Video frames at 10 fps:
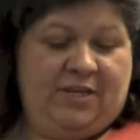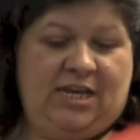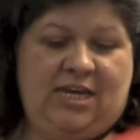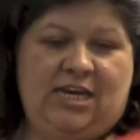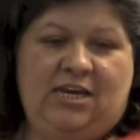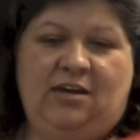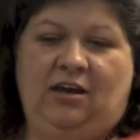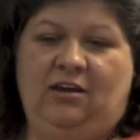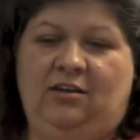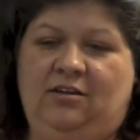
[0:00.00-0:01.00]
He
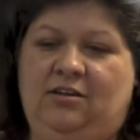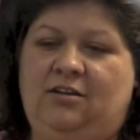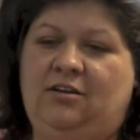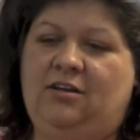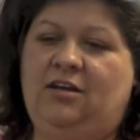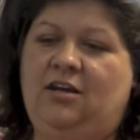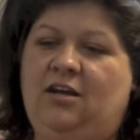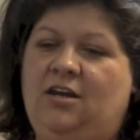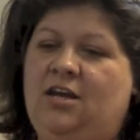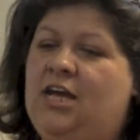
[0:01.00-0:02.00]

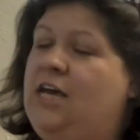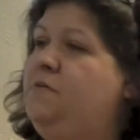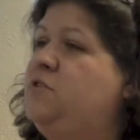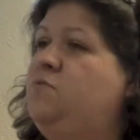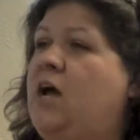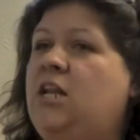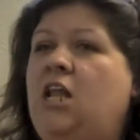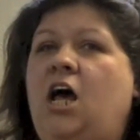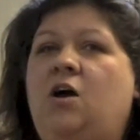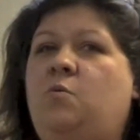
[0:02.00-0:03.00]
was right
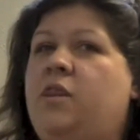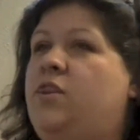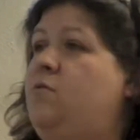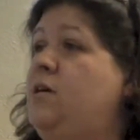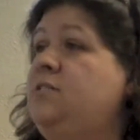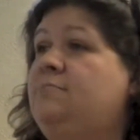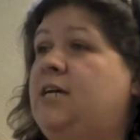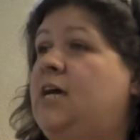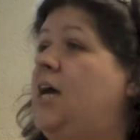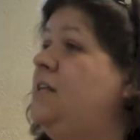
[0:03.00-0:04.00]
along with the rest of my
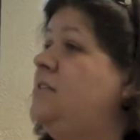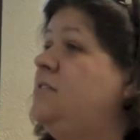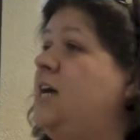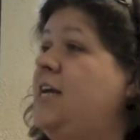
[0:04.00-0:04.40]
kids.